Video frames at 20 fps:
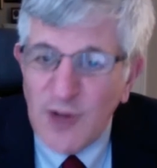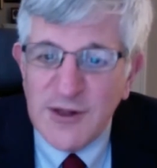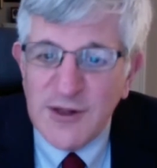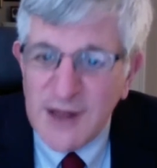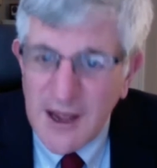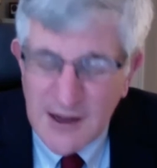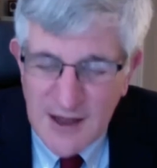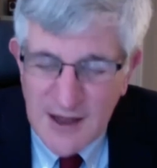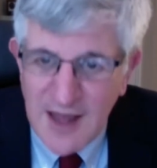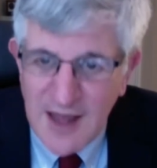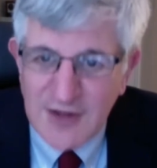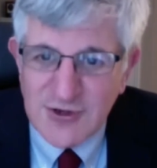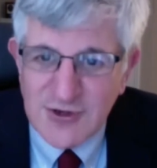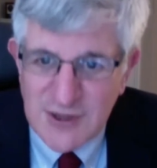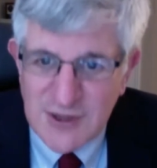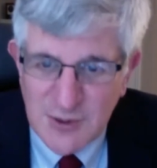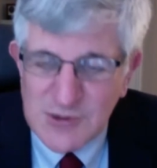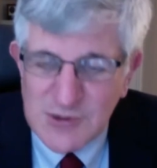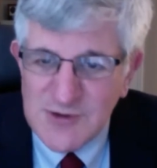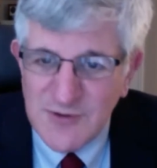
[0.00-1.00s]
the technology
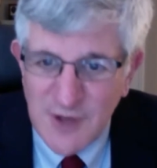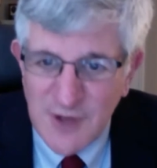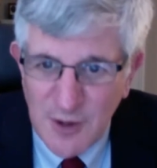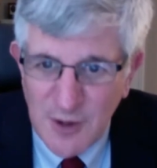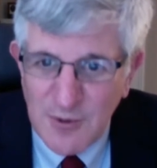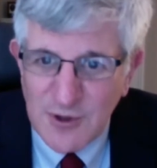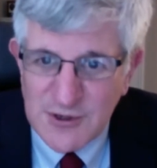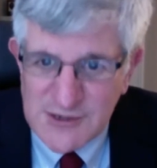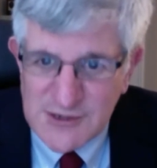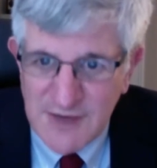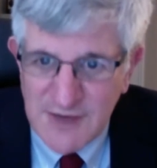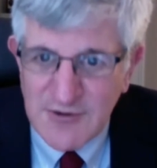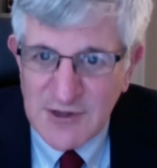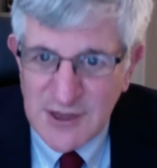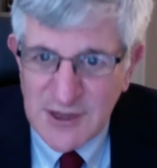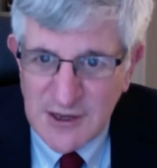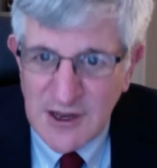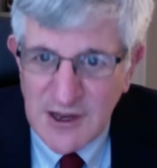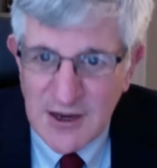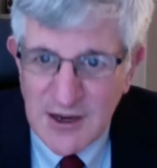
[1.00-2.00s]
that was available in
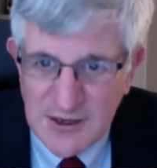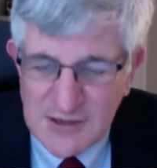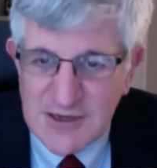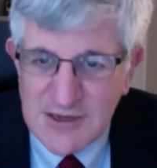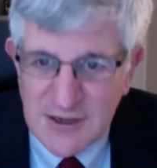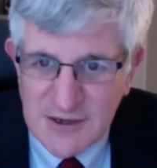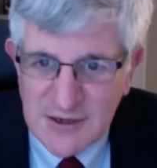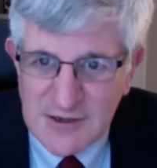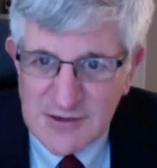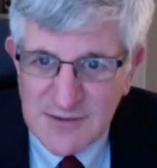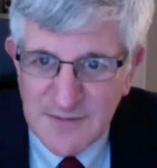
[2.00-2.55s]
1796.